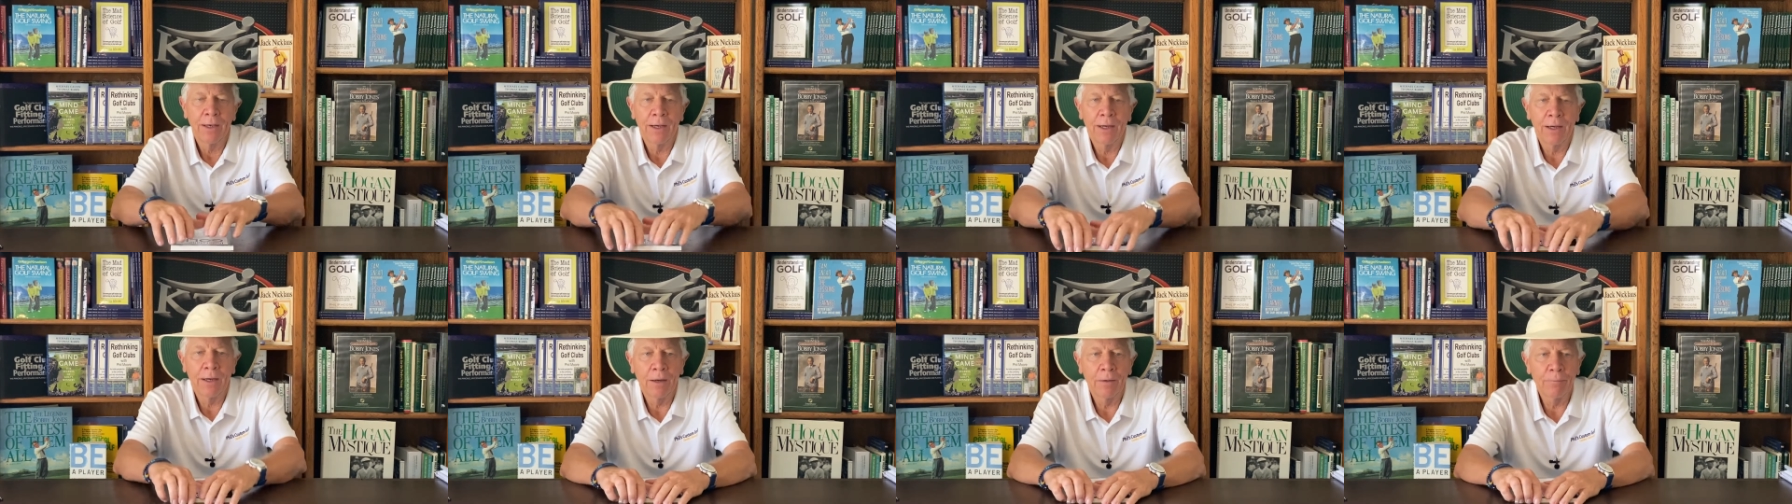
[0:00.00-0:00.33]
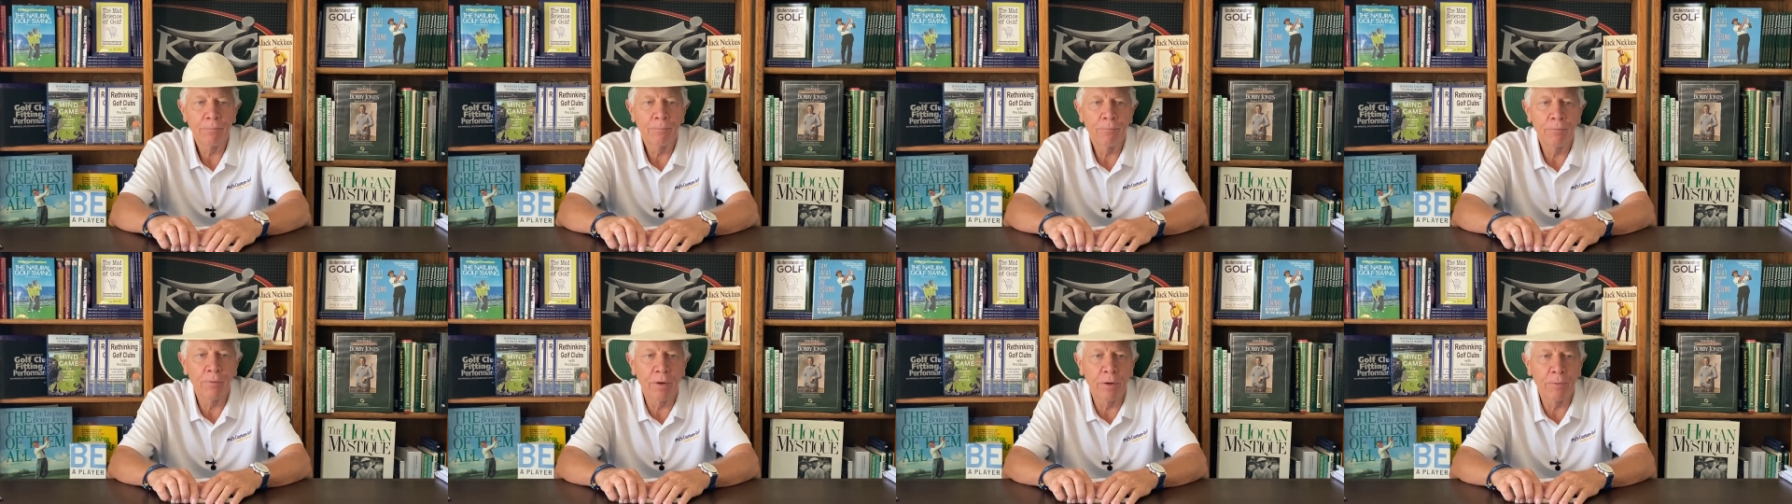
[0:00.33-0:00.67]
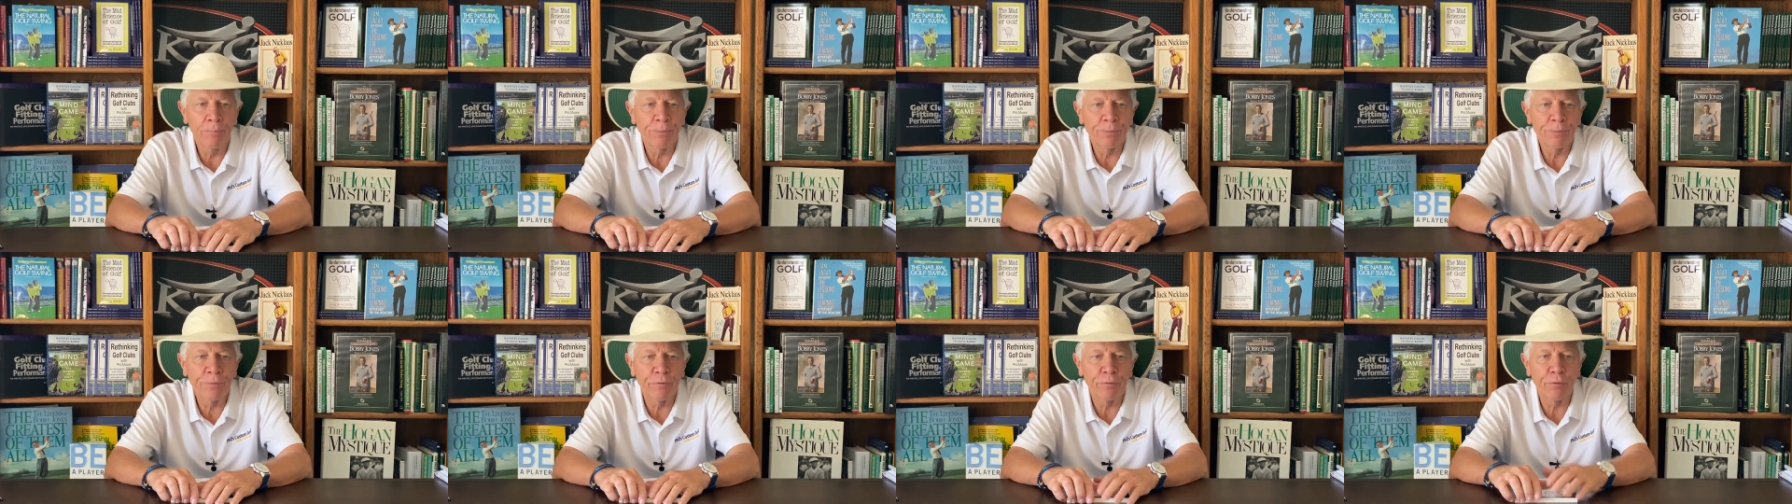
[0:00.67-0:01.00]
Uh,
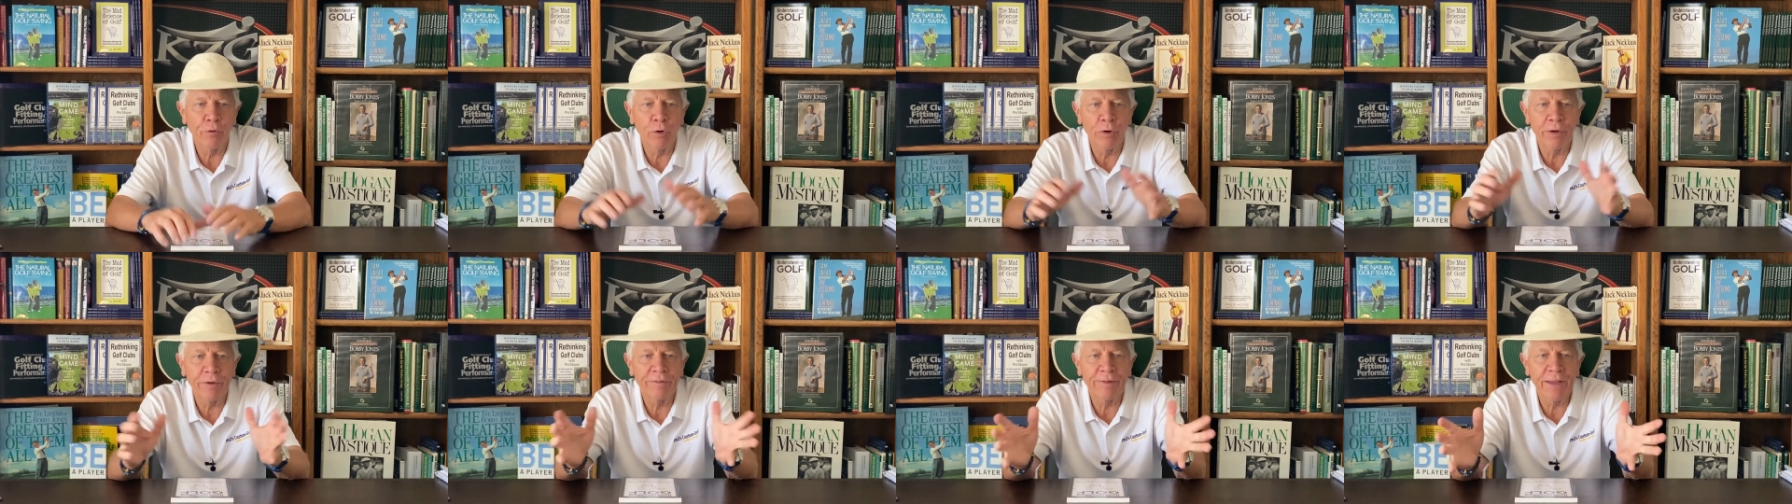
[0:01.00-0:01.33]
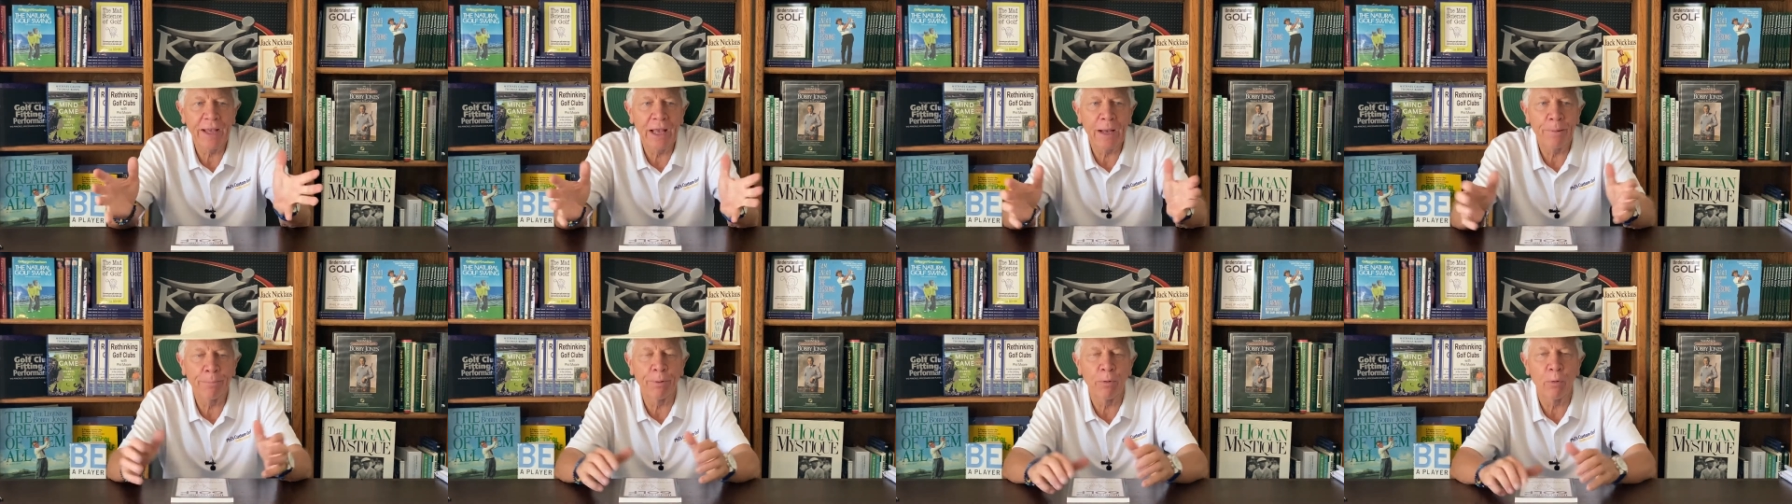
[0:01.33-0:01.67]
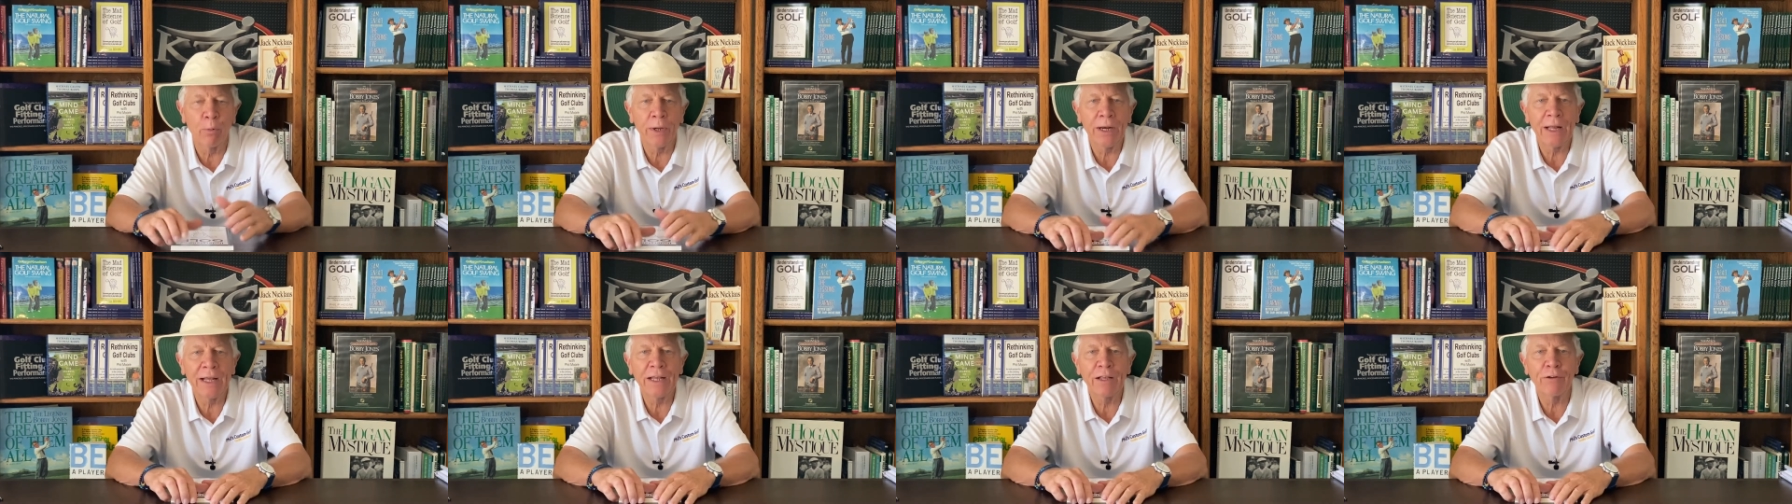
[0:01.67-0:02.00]
for example,
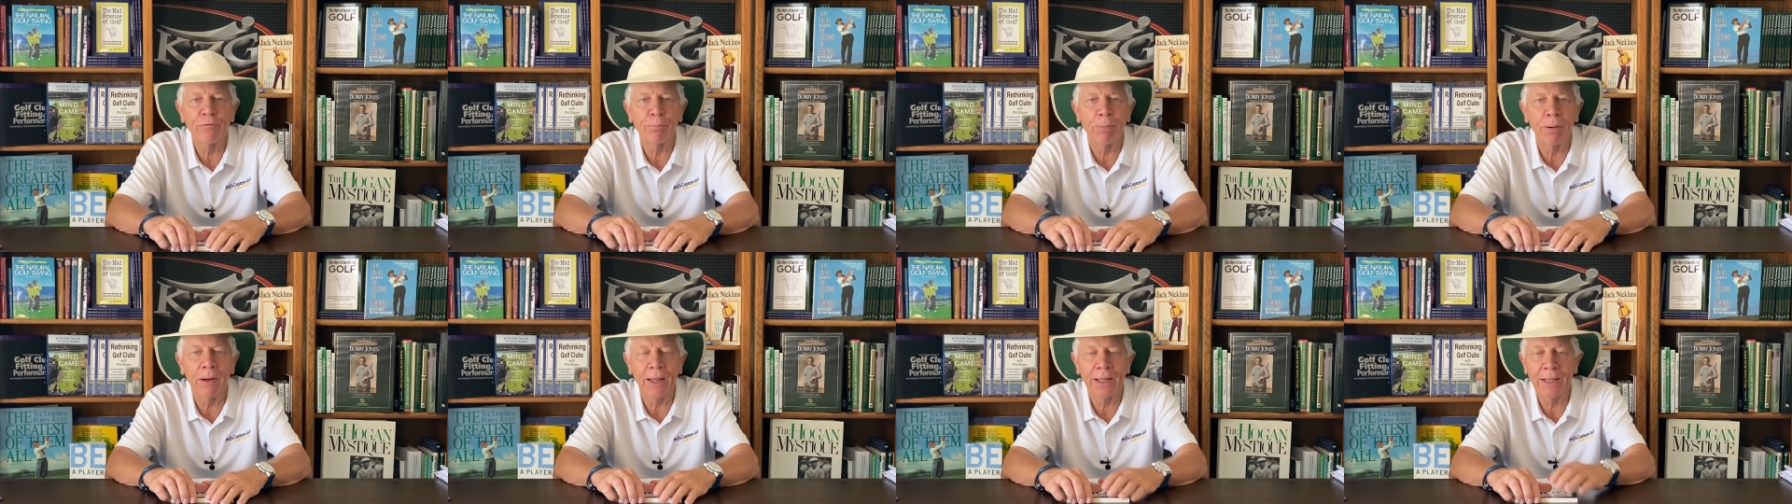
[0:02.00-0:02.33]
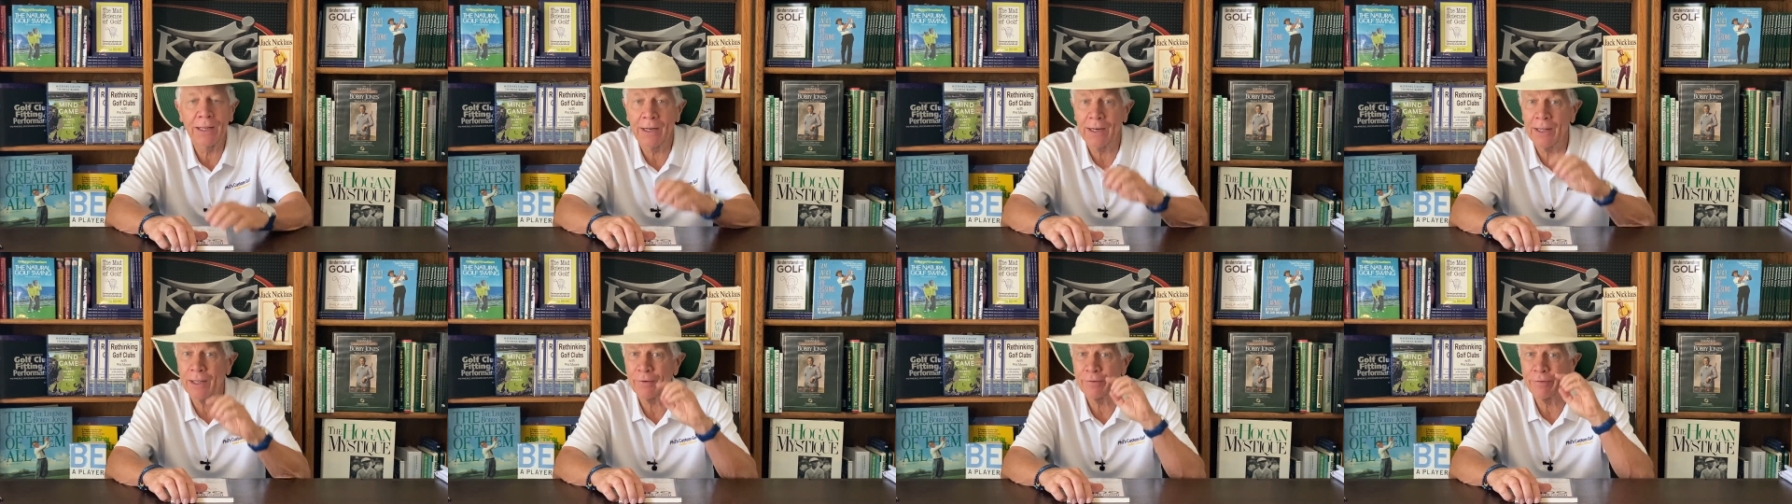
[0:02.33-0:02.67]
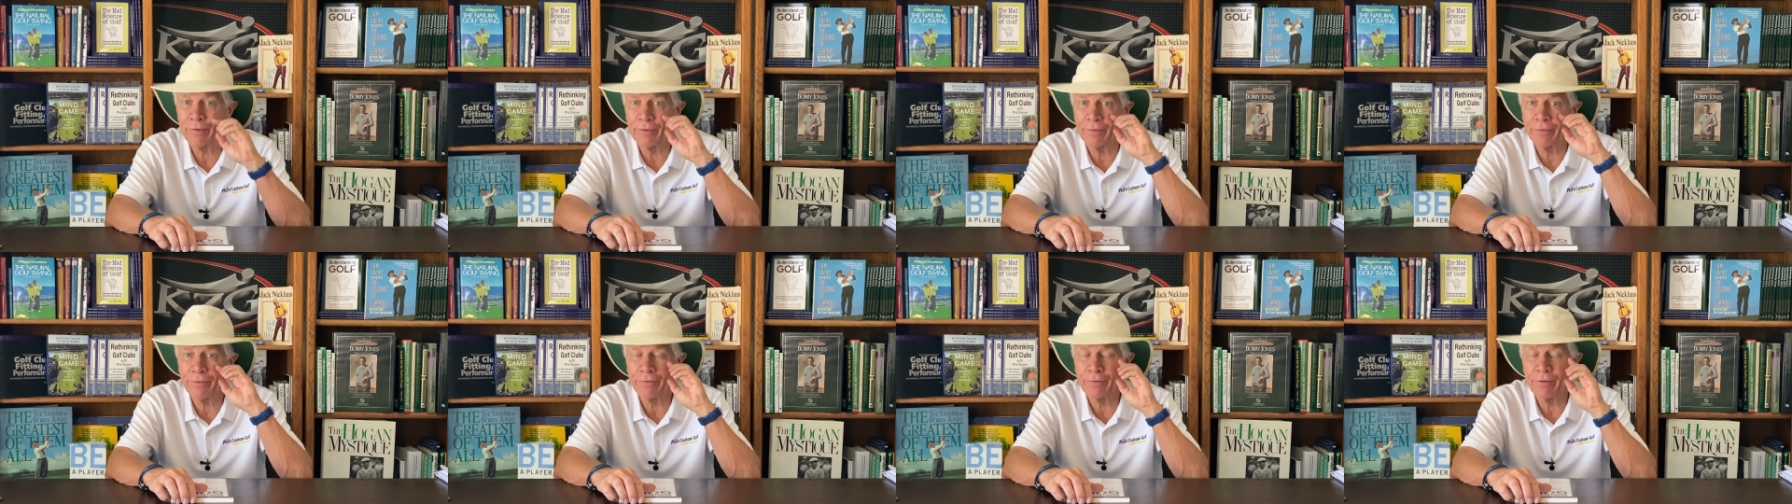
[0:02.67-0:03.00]
when I give playing
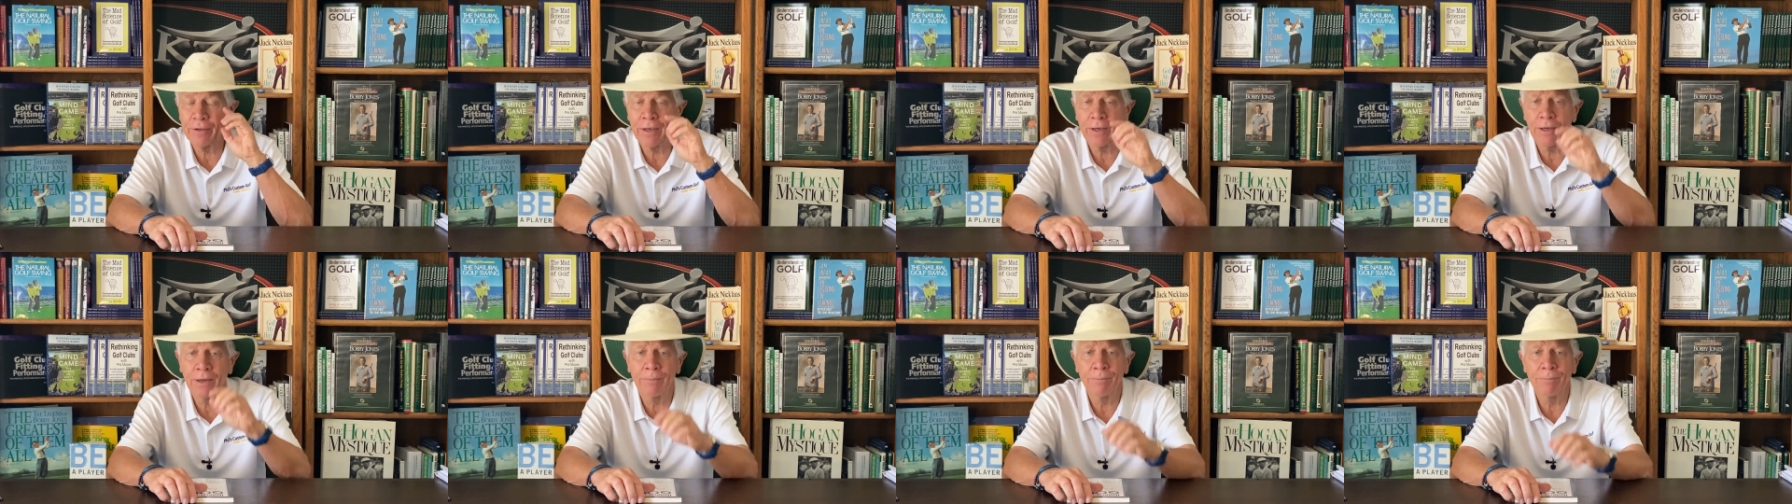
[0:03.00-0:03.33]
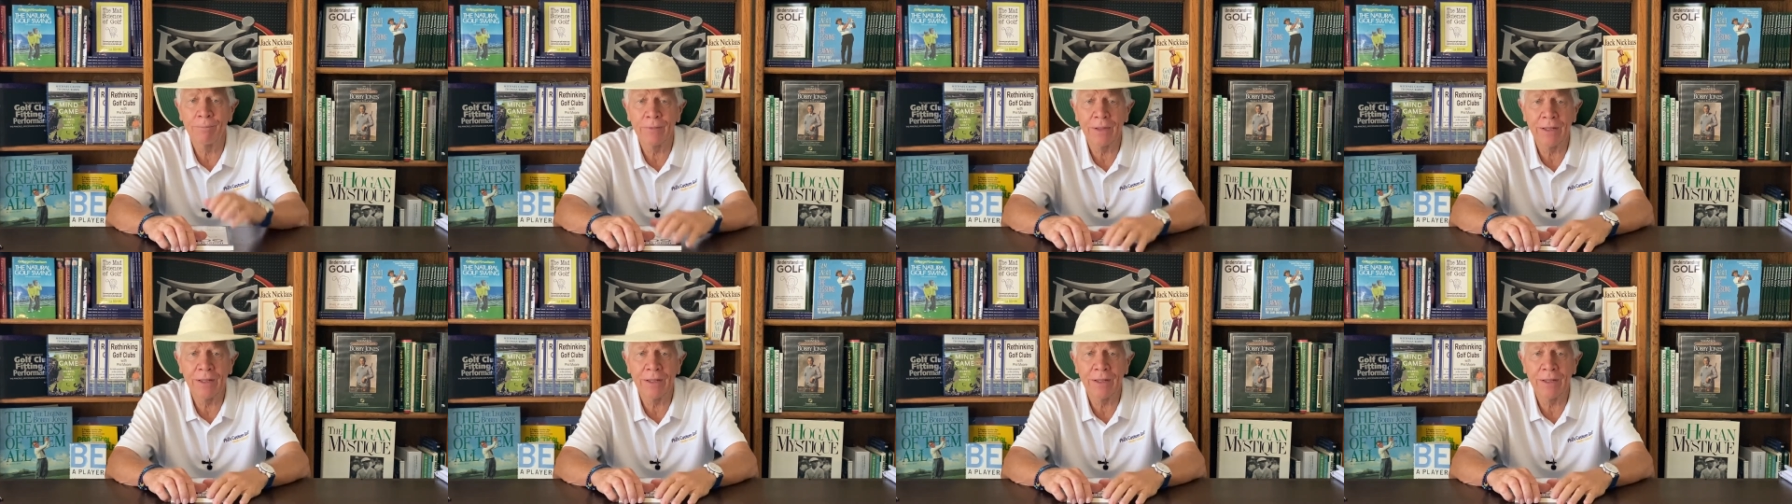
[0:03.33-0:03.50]
lessons, uh,